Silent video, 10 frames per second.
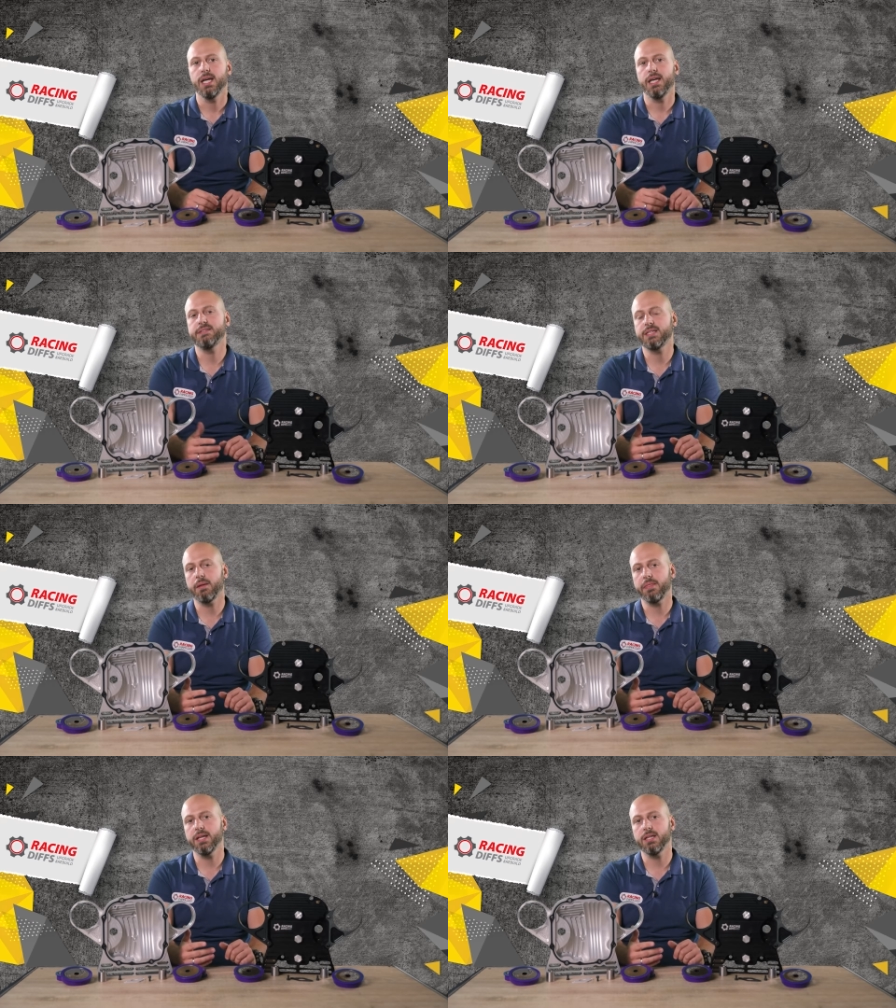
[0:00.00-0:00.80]
If
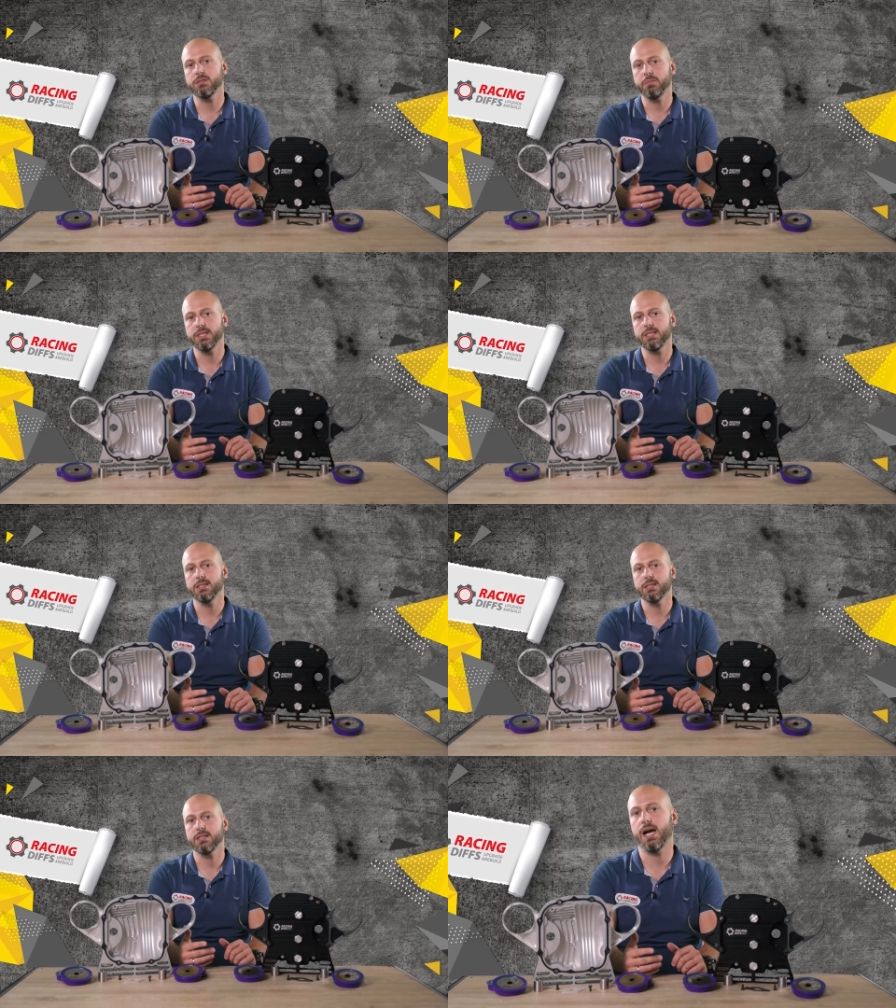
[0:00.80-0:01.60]
something is
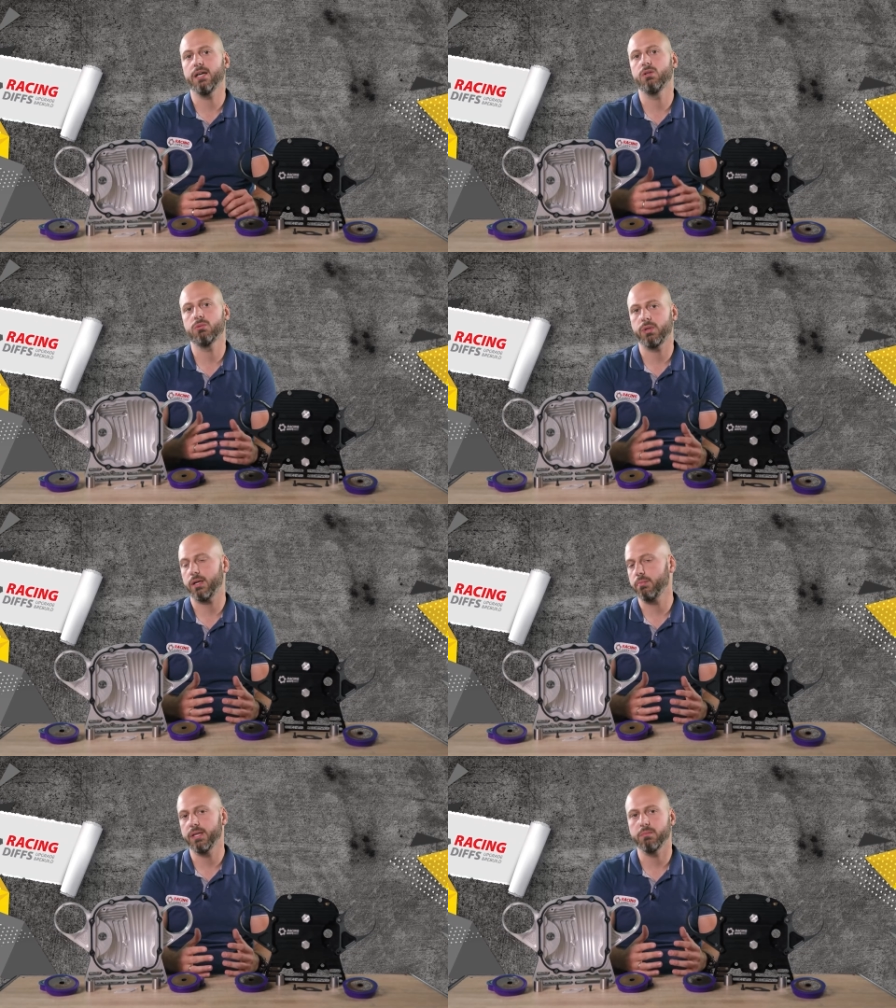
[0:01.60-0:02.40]
missing, I don't
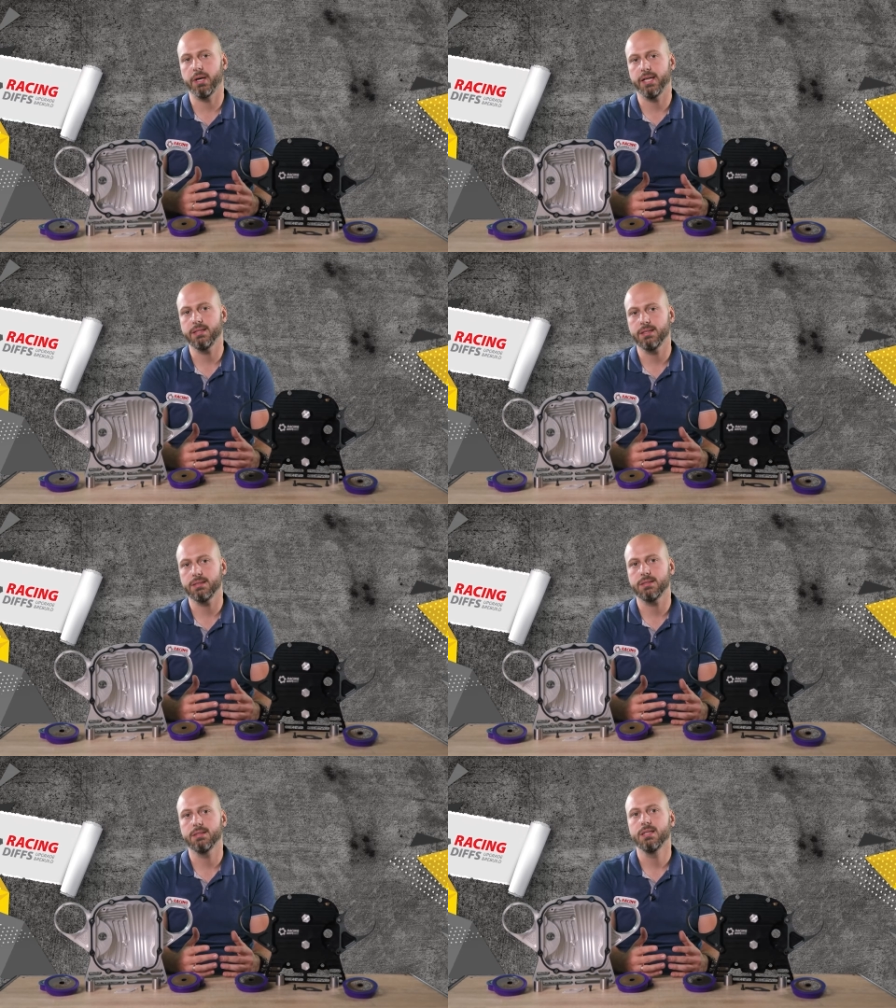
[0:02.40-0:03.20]
recommend buying
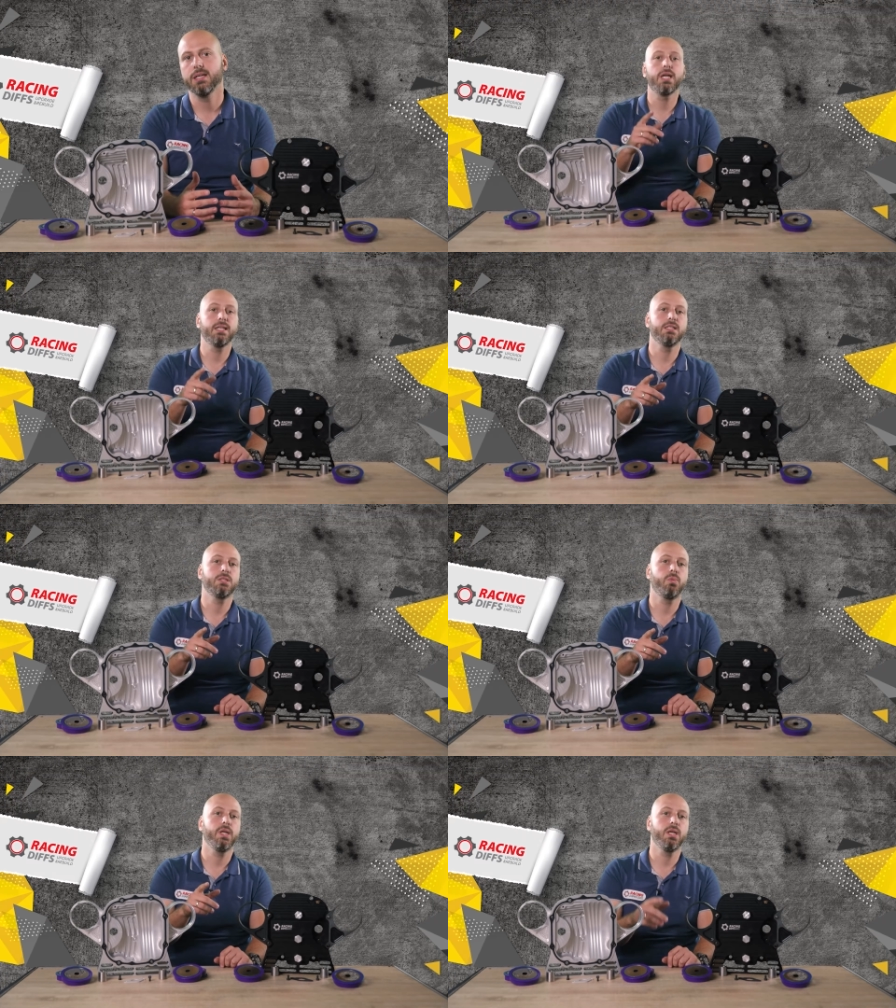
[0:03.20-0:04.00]
it. Hope you liked
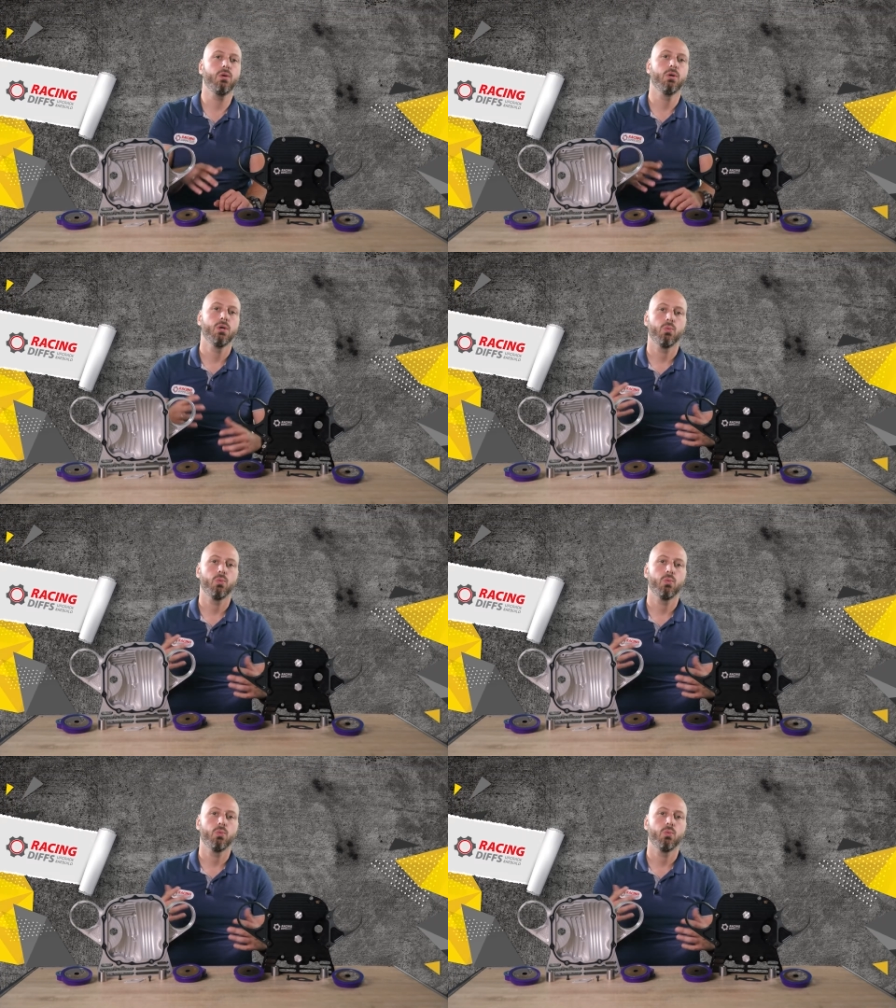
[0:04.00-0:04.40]
this video.